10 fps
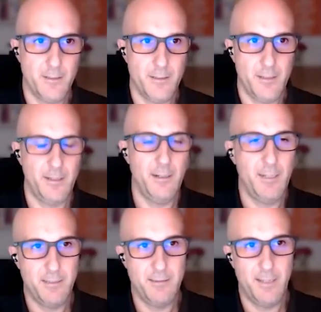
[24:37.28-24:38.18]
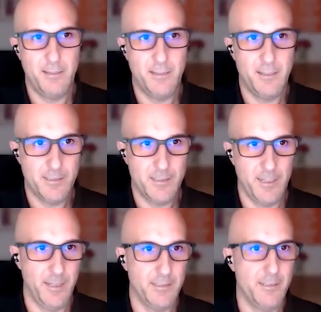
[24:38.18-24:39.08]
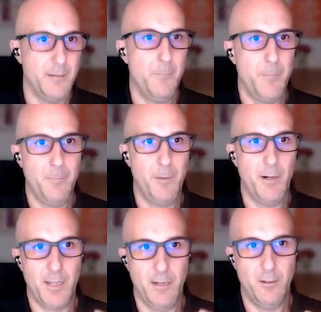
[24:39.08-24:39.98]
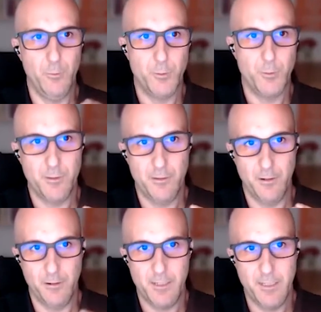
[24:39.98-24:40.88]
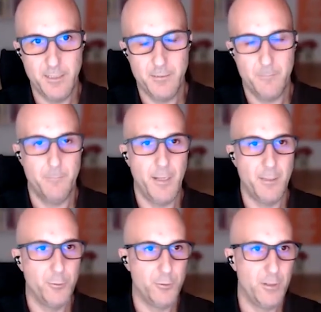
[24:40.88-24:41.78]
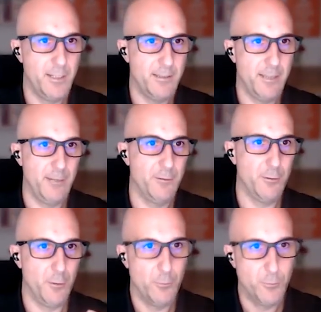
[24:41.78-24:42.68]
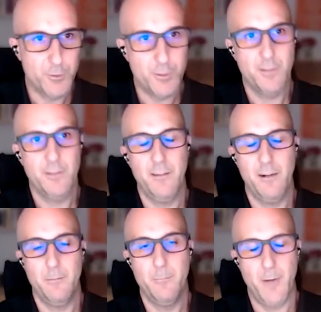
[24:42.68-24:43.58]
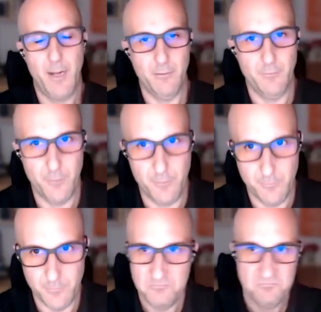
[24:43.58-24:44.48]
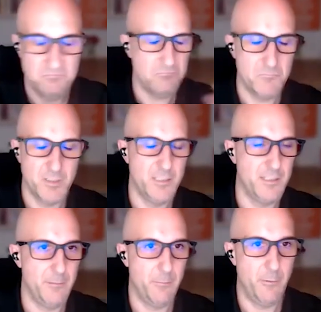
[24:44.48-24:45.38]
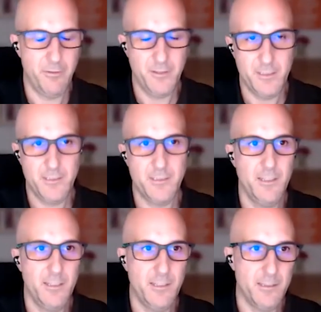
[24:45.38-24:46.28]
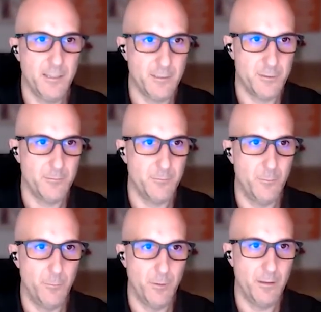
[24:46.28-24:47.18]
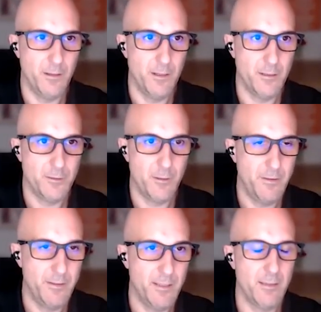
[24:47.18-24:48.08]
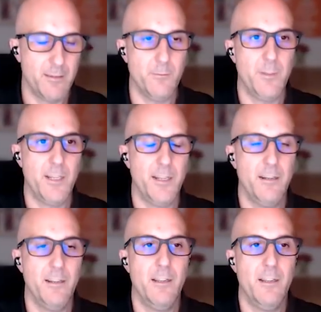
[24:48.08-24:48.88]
analyzed data says people can lose their keys, but usually they don't lose their mobile phone. This is an hypothesis. That's with something that we can